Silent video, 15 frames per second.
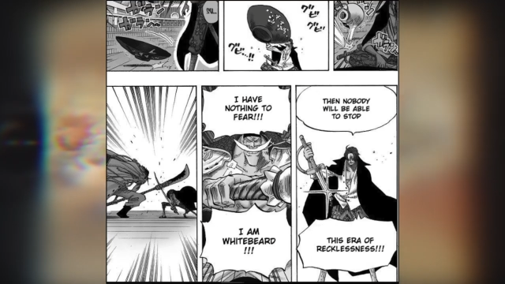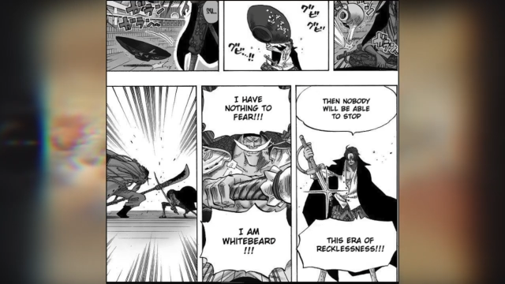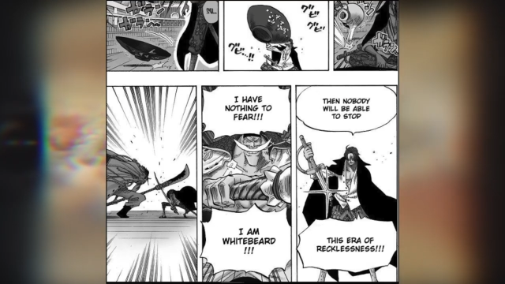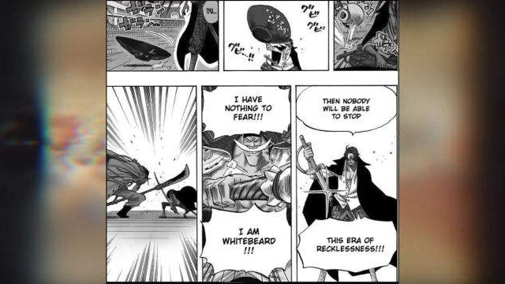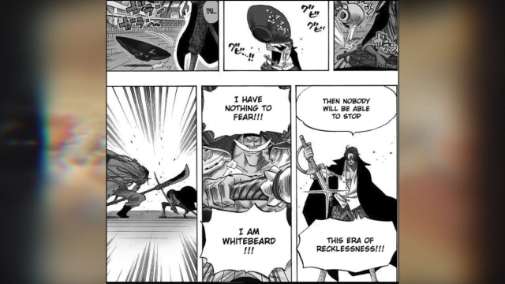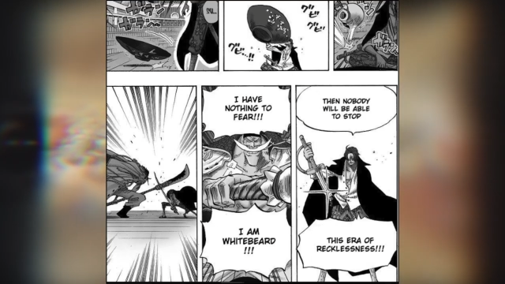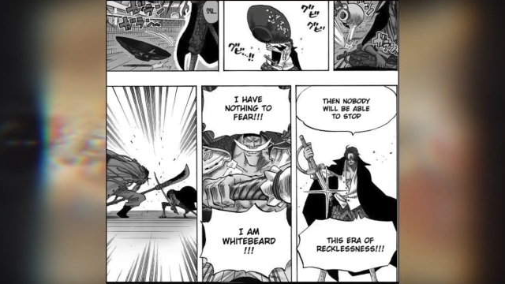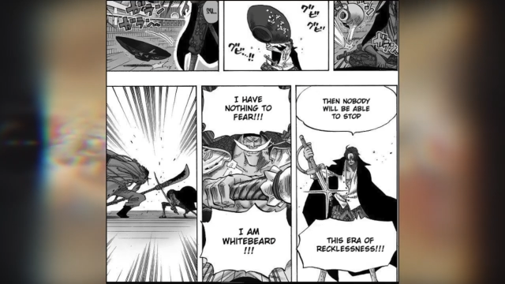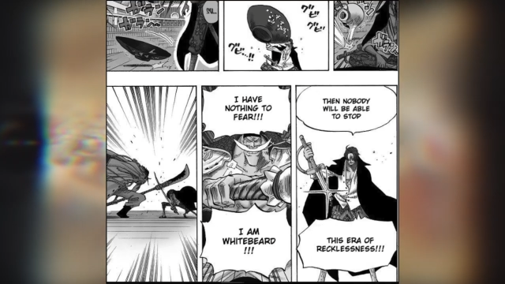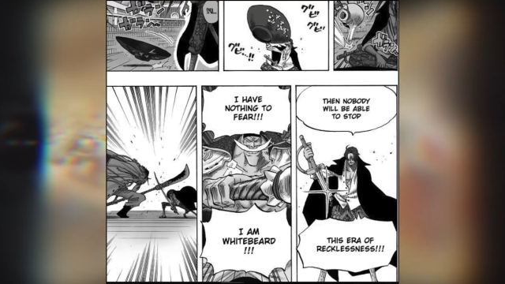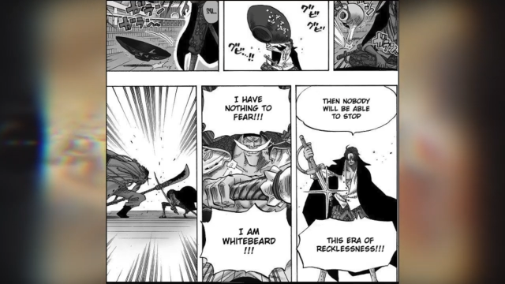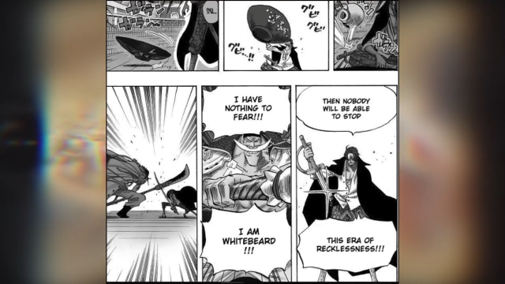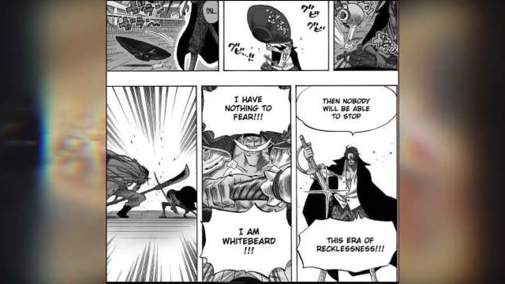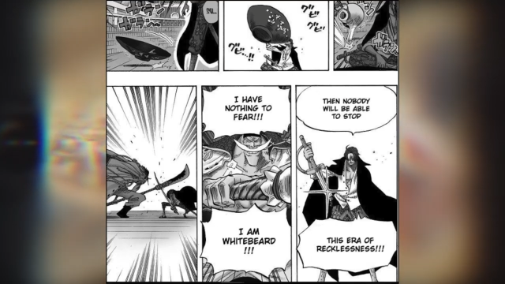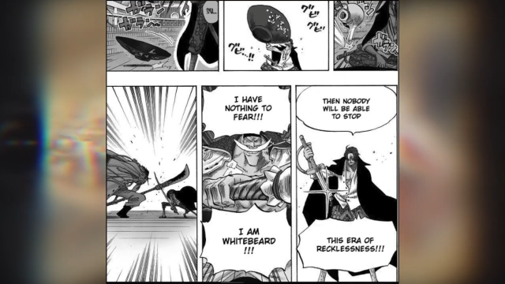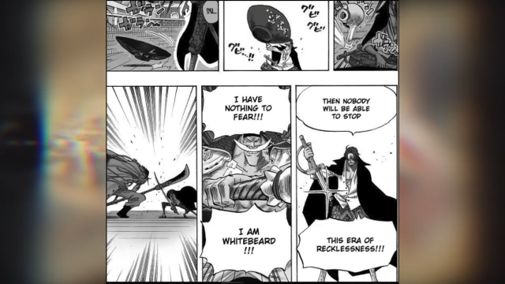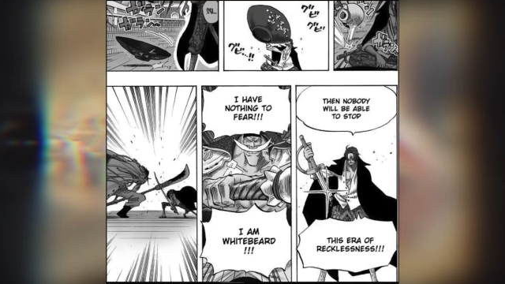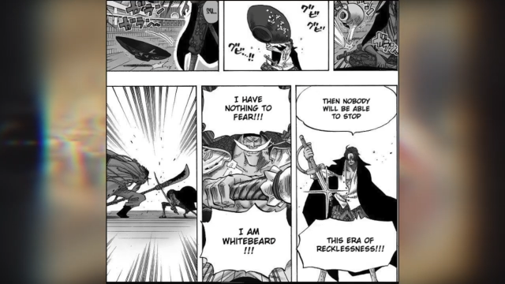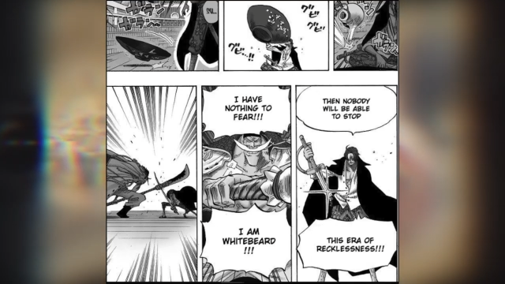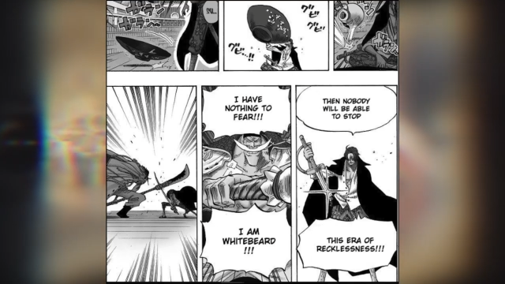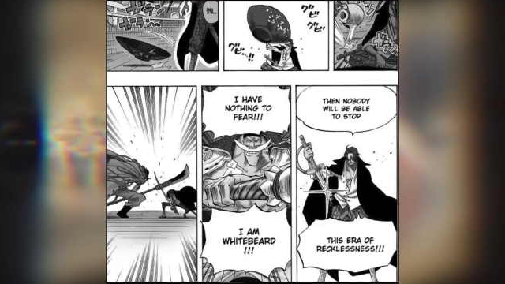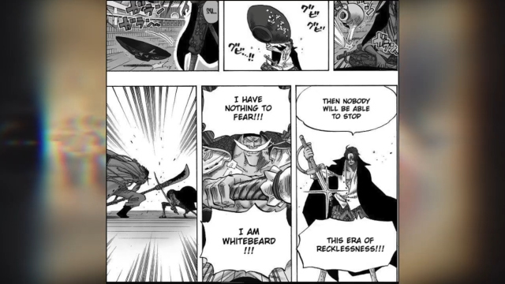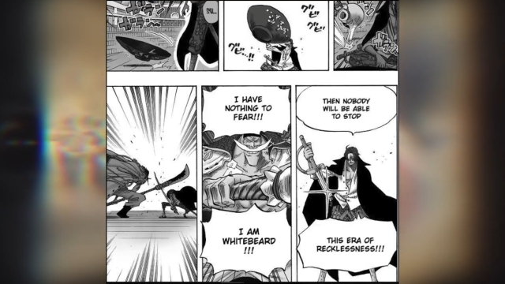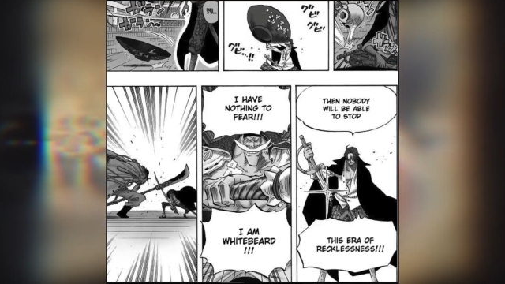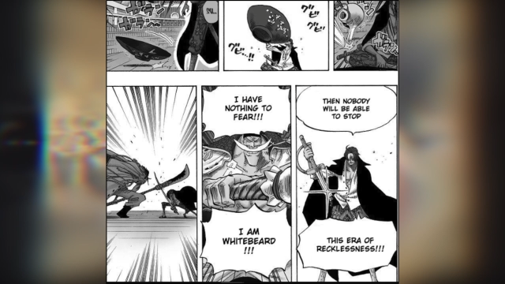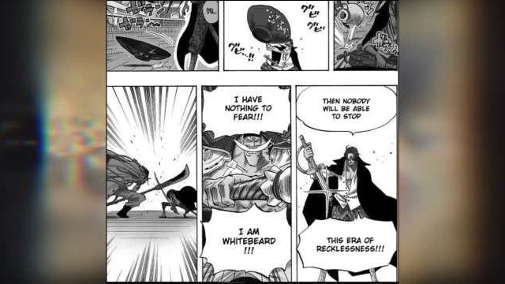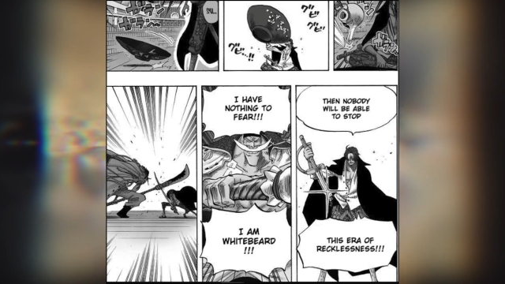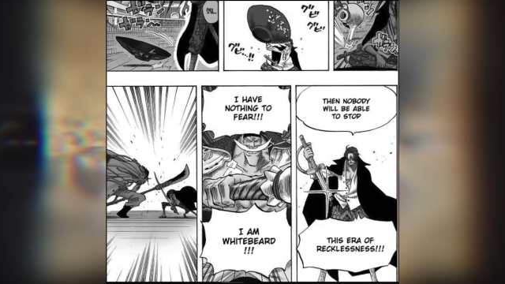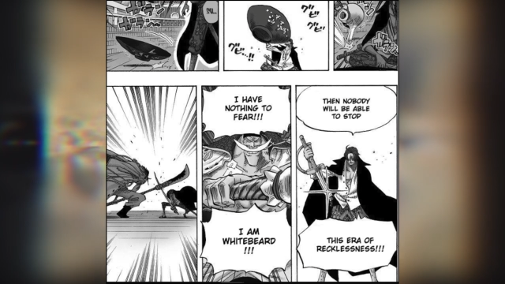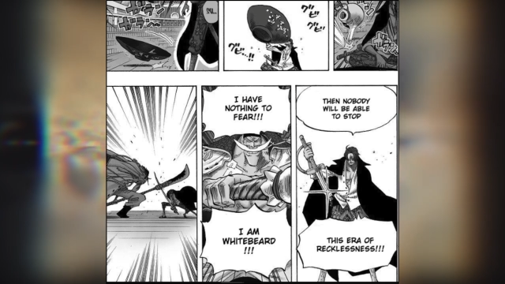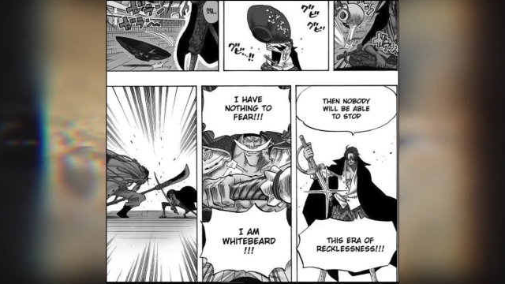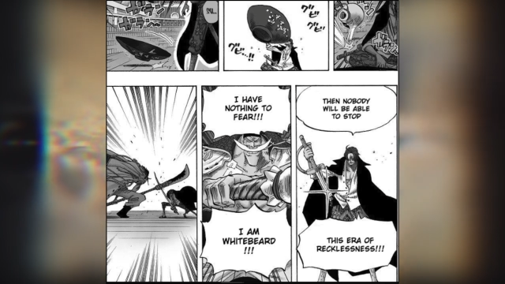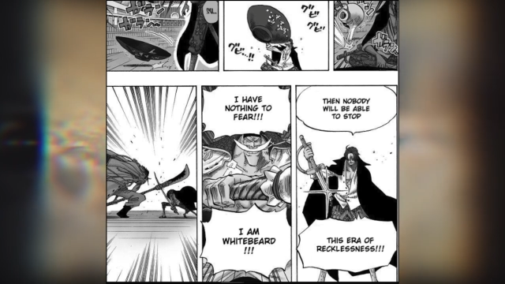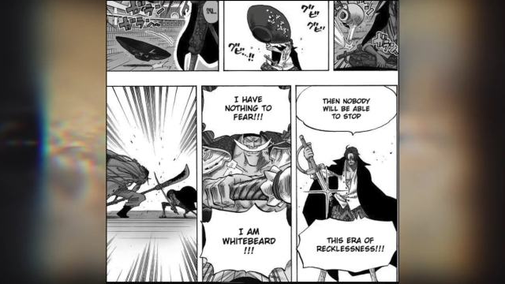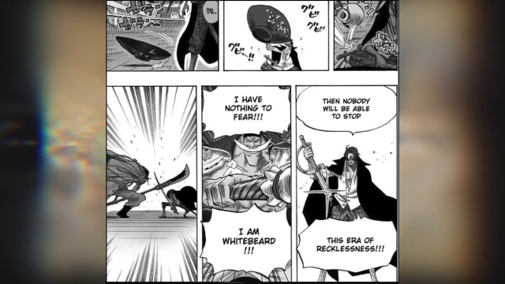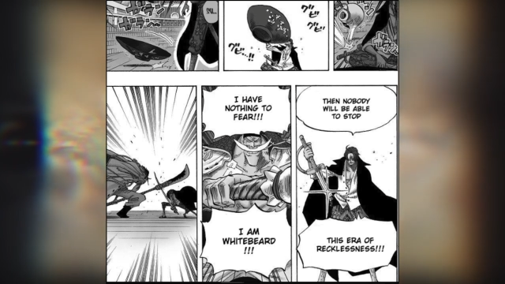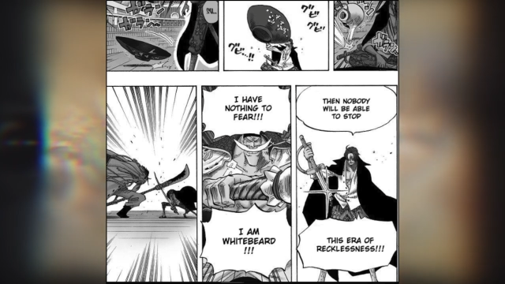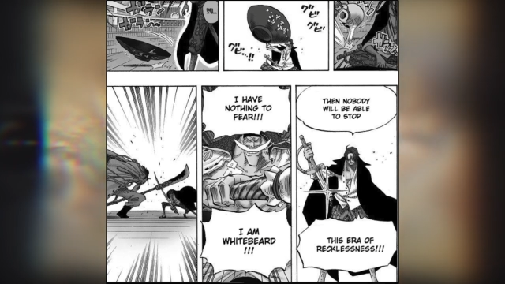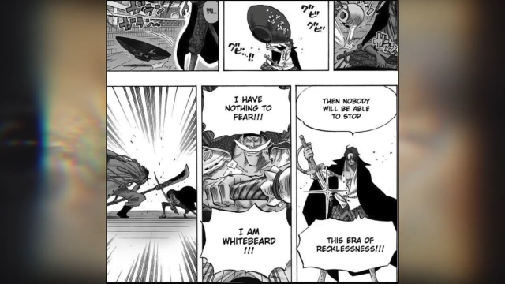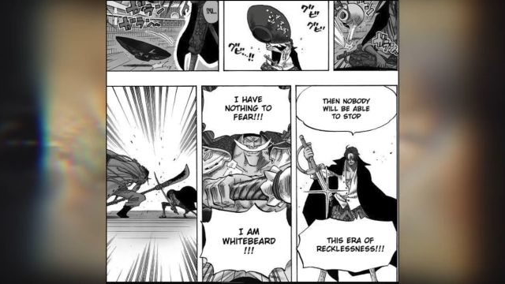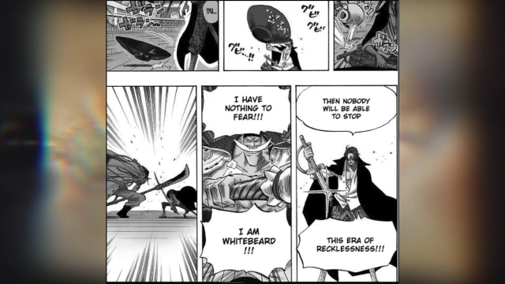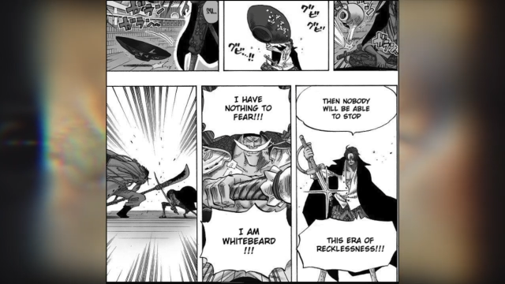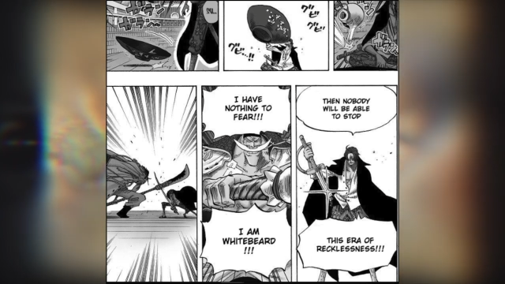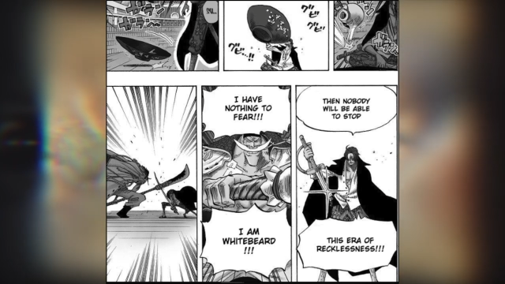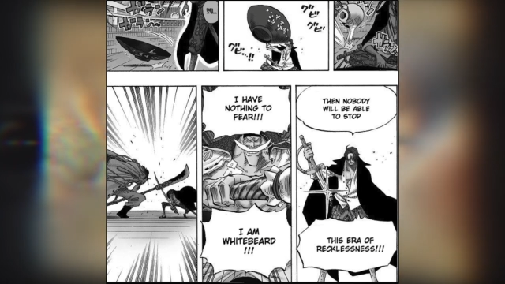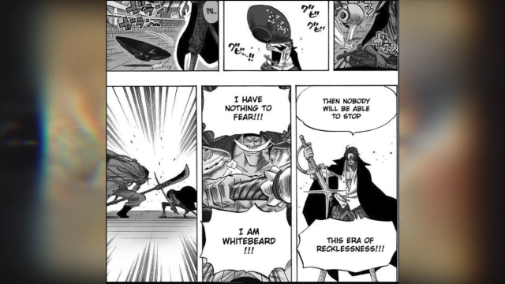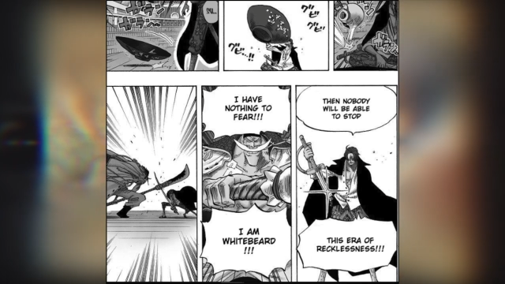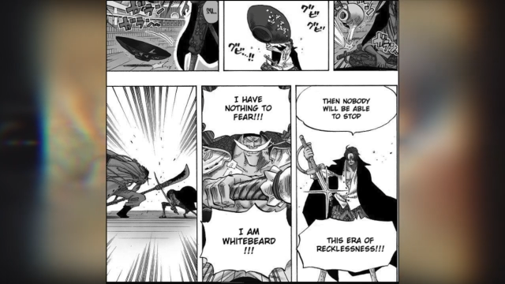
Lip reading: No face is visible, so there are no lips to read.